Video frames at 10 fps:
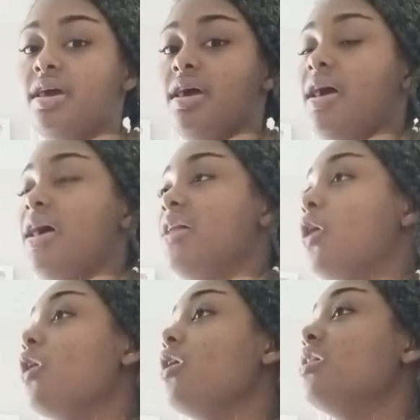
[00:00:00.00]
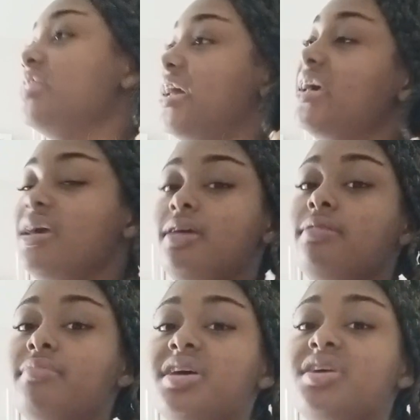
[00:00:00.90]
And her
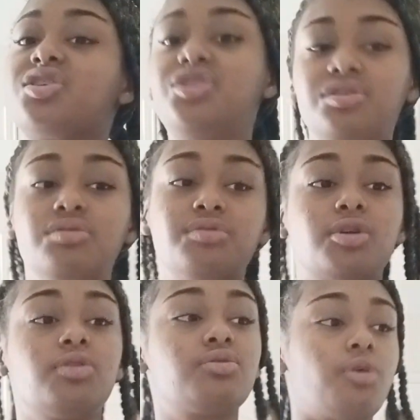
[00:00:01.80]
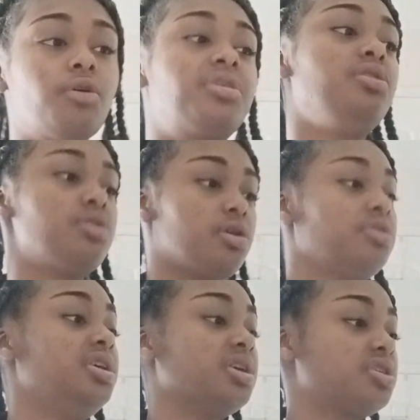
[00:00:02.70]
lame excuse, her dorky,
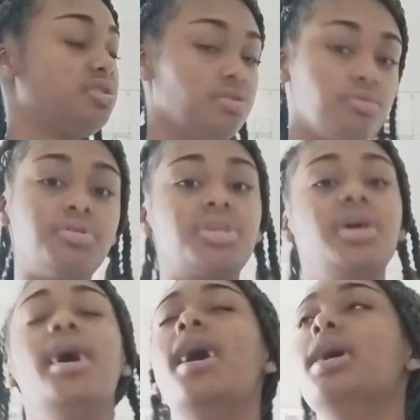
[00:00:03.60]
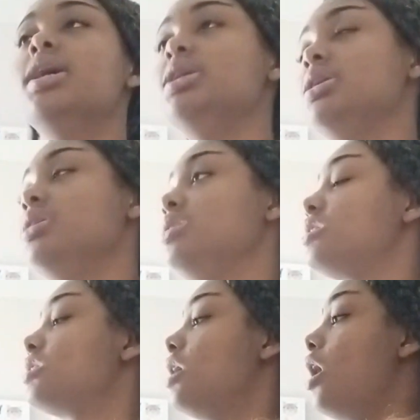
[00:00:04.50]
nerdy excuse
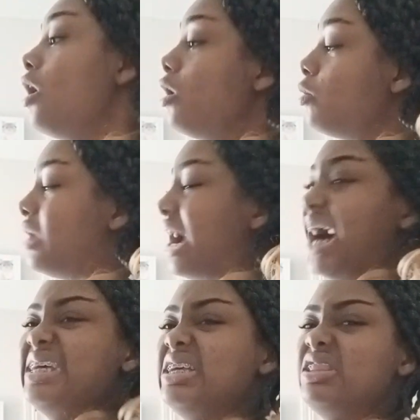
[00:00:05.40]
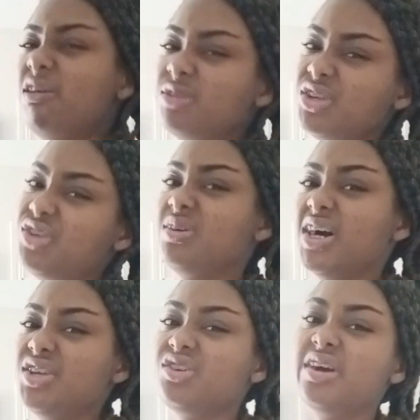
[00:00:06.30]
is, oh, well, I didn't know that you
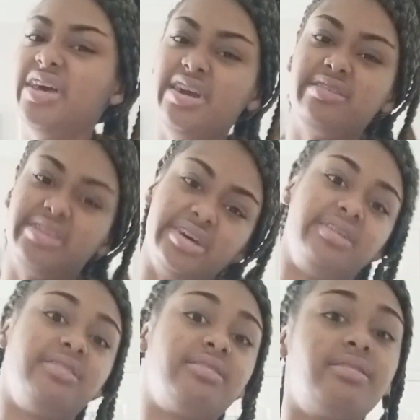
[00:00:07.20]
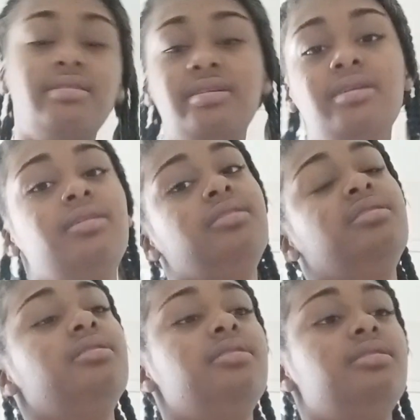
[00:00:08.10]
got your hair done.
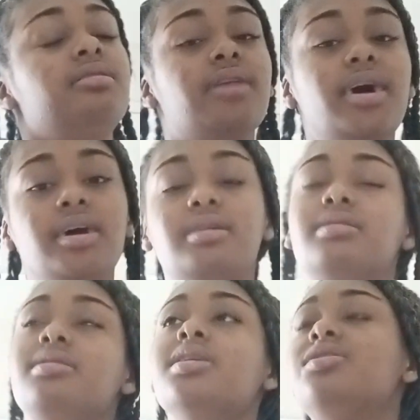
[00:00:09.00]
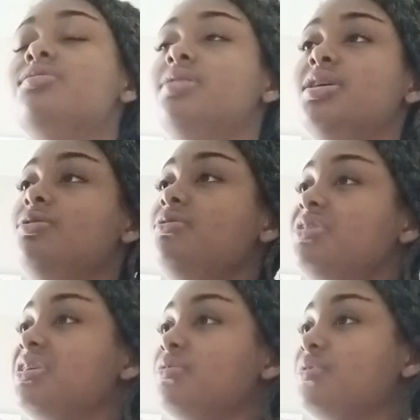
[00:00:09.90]
Like, yes, you did. You
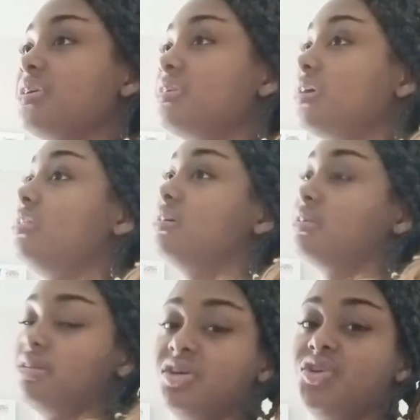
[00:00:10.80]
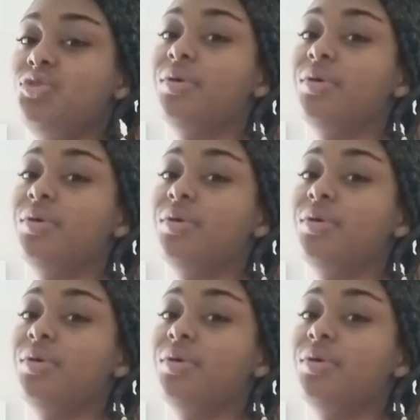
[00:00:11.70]
just didn't want to say nothing because you a